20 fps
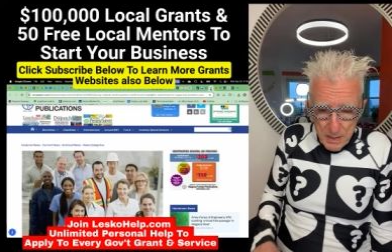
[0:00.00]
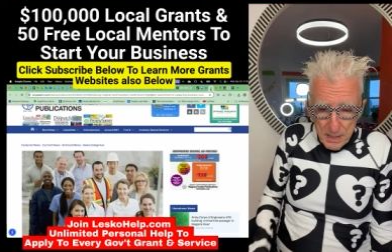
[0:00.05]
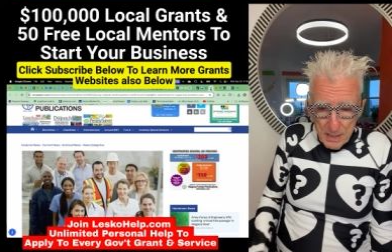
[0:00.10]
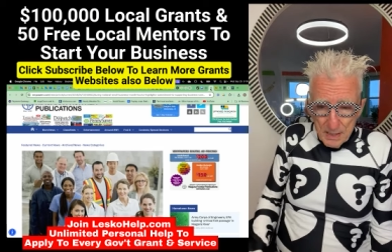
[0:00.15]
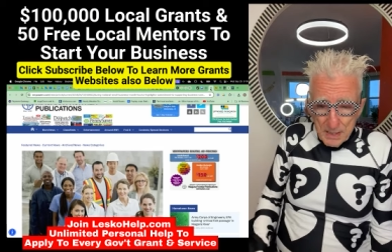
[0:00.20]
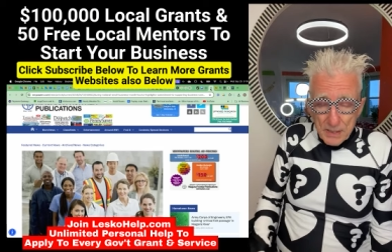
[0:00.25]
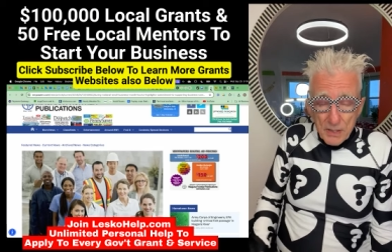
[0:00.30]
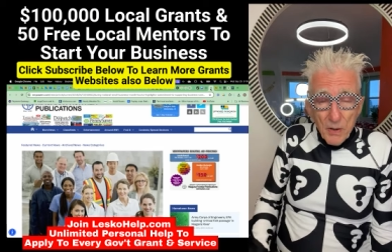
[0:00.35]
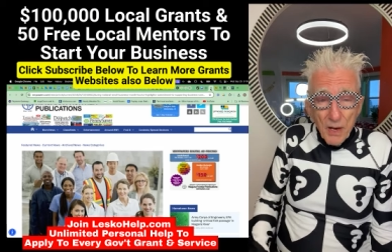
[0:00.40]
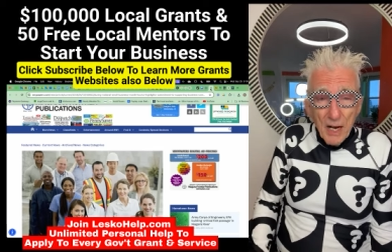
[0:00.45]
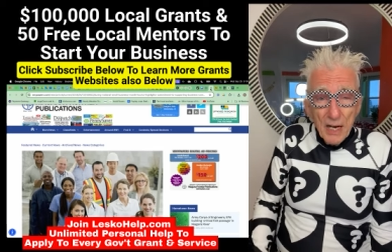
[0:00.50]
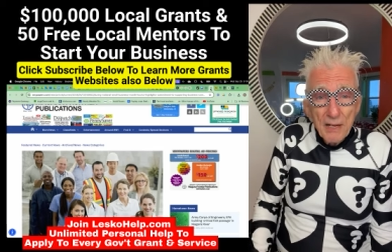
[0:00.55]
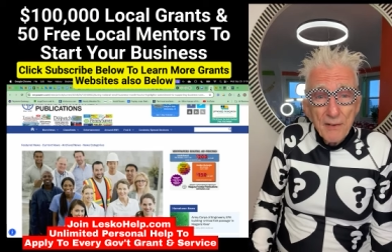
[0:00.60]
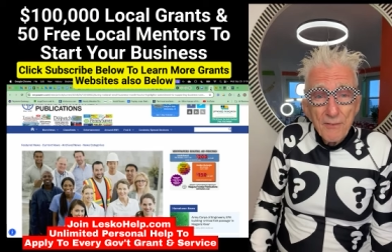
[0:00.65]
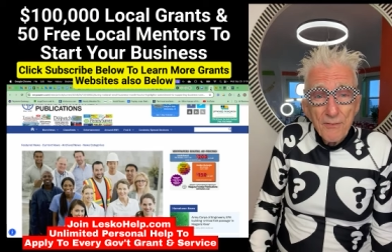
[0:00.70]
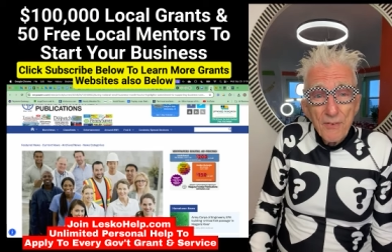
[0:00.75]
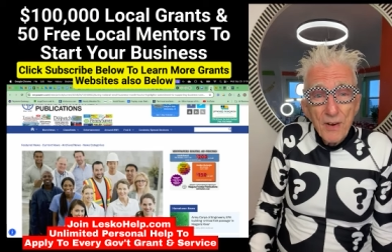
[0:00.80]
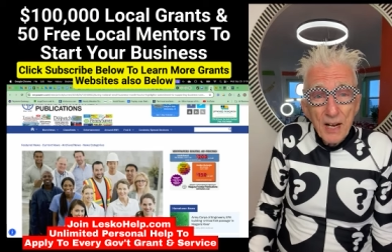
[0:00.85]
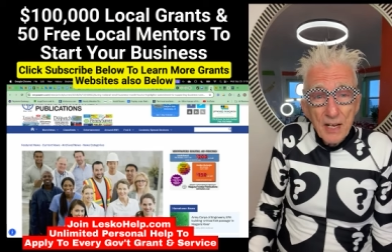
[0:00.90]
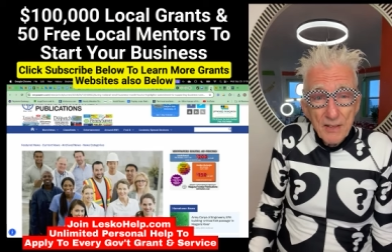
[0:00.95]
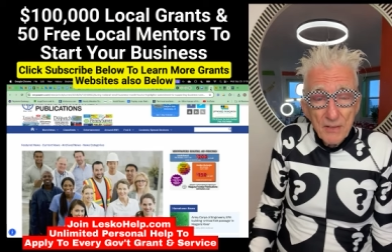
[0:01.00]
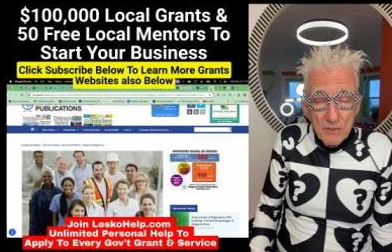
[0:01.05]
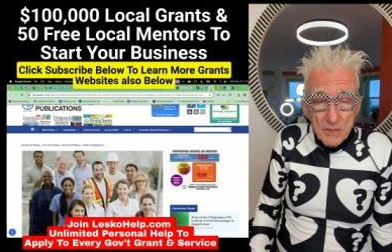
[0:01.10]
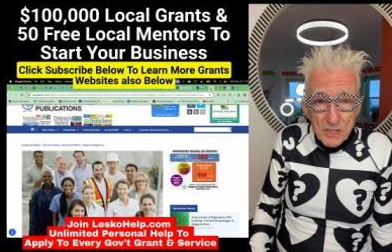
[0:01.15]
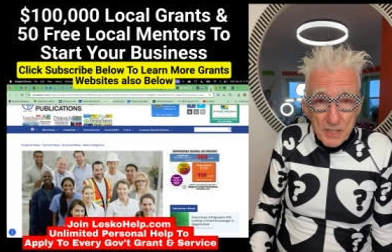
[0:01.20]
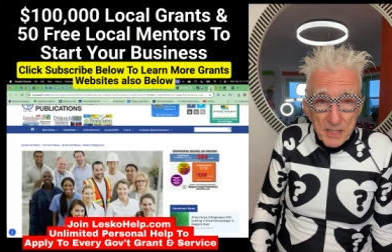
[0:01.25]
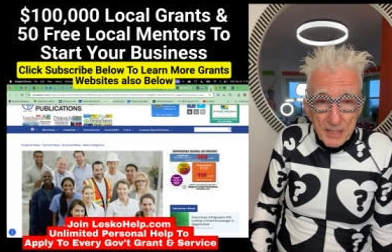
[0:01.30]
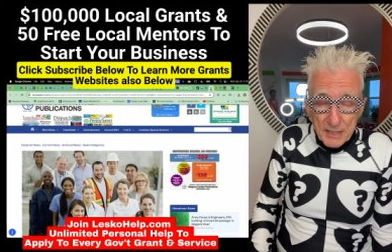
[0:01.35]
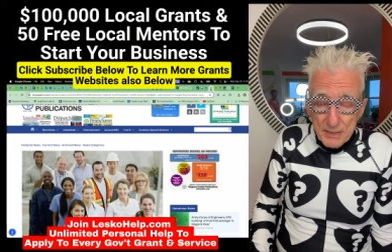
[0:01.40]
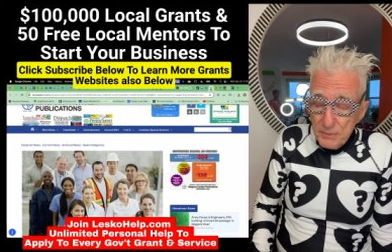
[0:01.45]
so, how do you find those
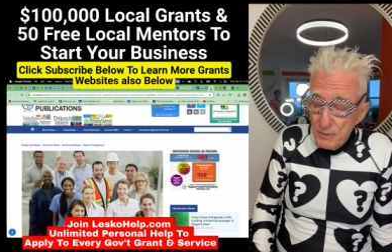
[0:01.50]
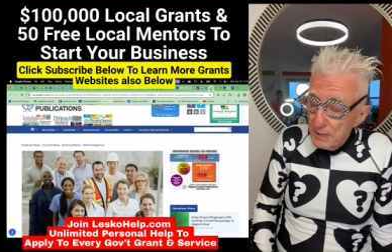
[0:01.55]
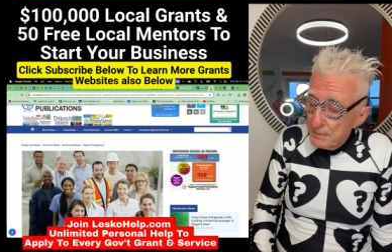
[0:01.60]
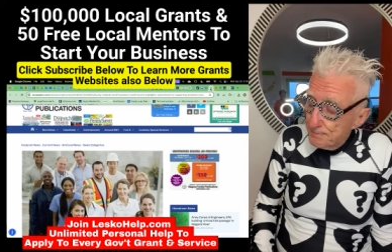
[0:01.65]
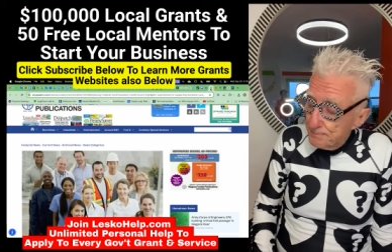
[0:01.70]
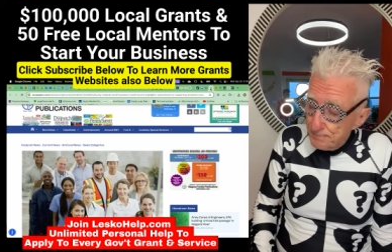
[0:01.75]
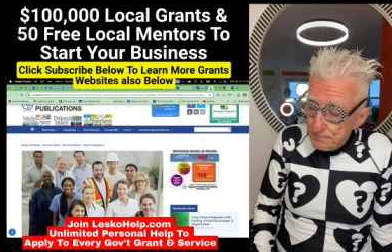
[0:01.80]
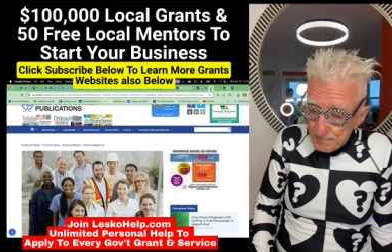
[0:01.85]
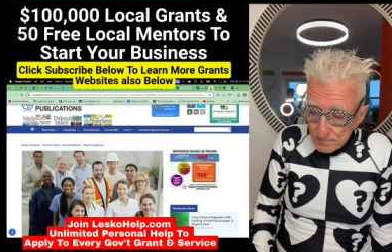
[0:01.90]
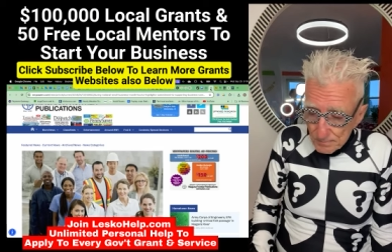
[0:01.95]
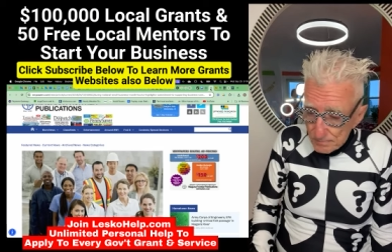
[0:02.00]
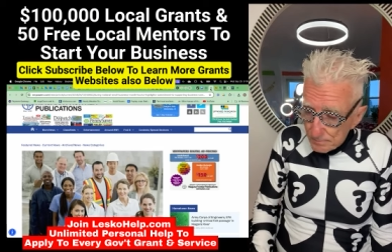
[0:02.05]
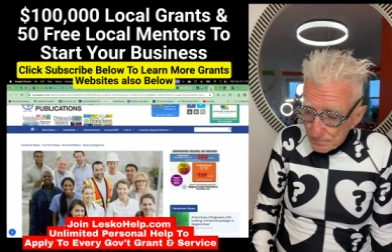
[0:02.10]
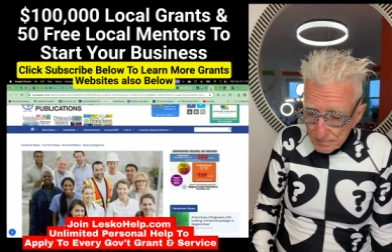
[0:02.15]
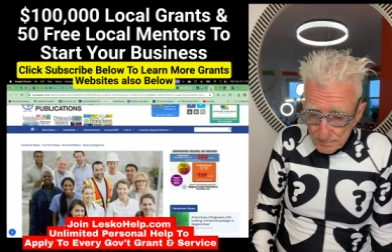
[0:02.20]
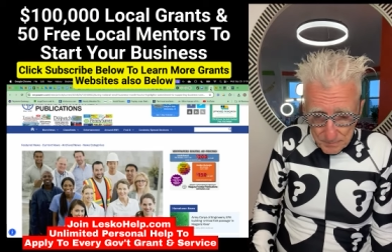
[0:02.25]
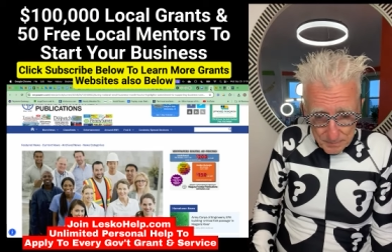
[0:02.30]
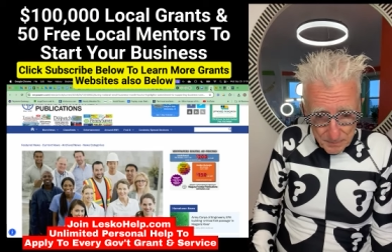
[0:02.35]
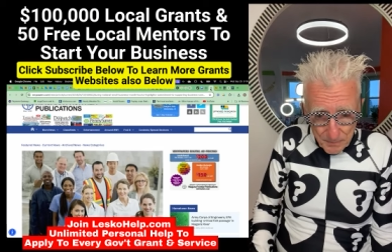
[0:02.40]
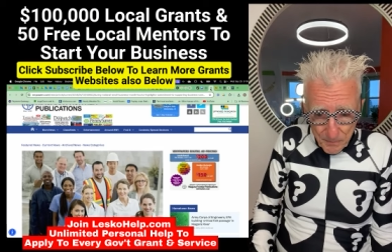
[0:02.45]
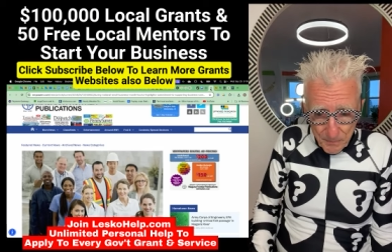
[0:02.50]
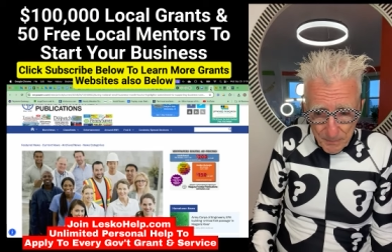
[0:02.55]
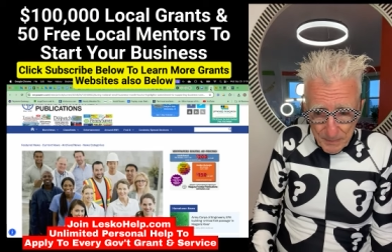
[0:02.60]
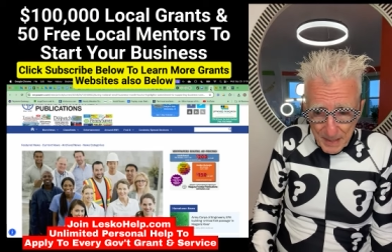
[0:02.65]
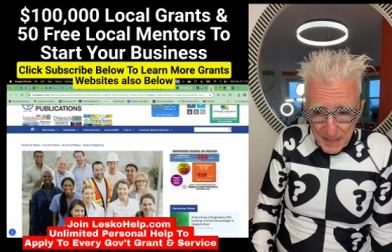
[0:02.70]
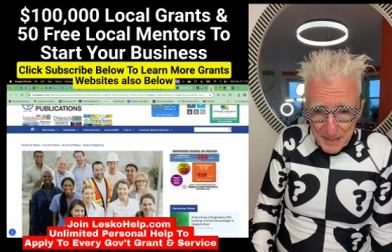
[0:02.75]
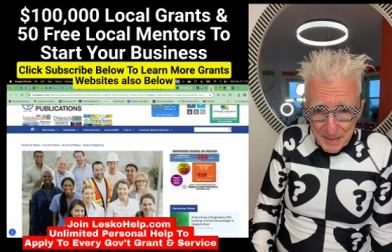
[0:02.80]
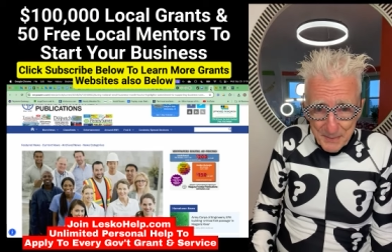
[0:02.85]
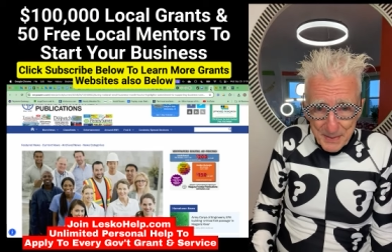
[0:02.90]
things? Well, I